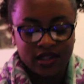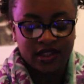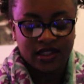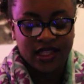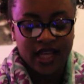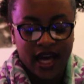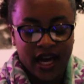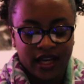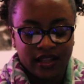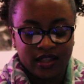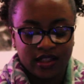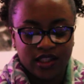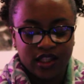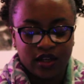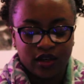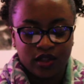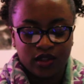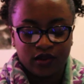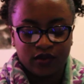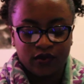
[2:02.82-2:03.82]
inside, the
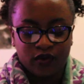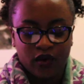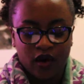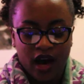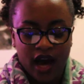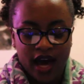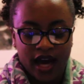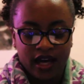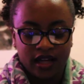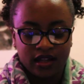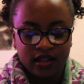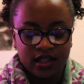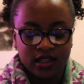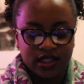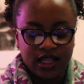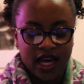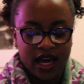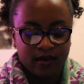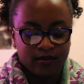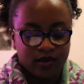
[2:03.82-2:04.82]
tears you've cried, and the
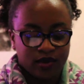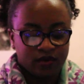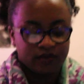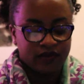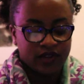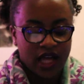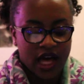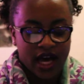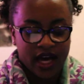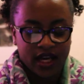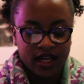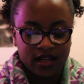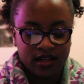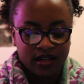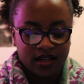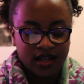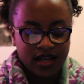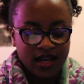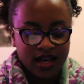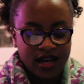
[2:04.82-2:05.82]
times you've lied?
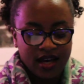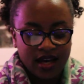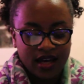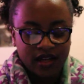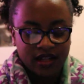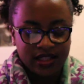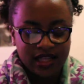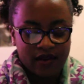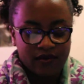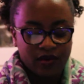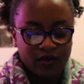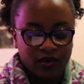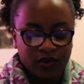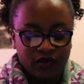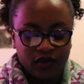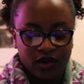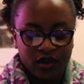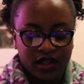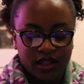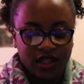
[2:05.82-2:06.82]
Does everyone
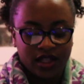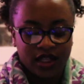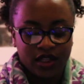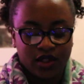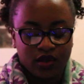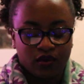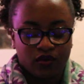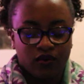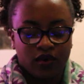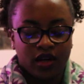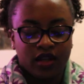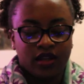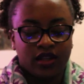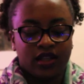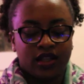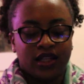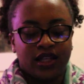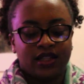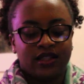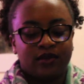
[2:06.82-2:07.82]
feel the need to run,
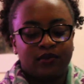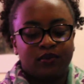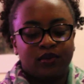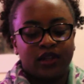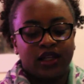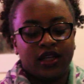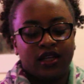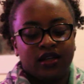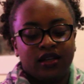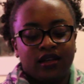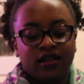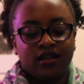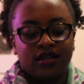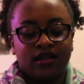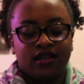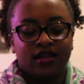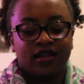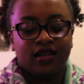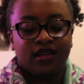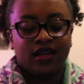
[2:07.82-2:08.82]
the need to bleed?
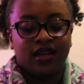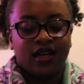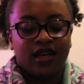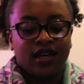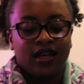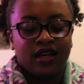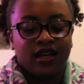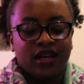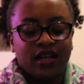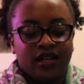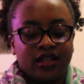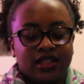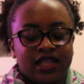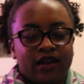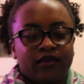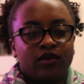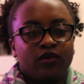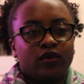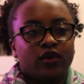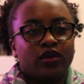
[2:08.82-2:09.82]
Does
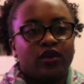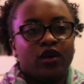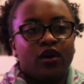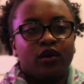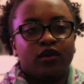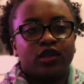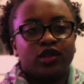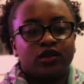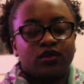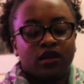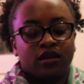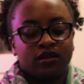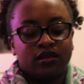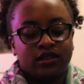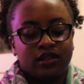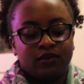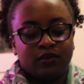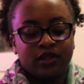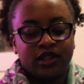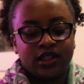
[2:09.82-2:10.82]
everyone know the struggle
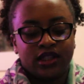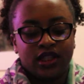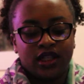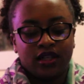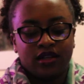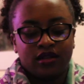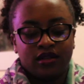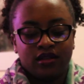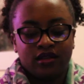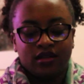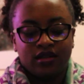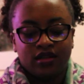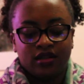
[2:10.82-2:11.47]
to be seen?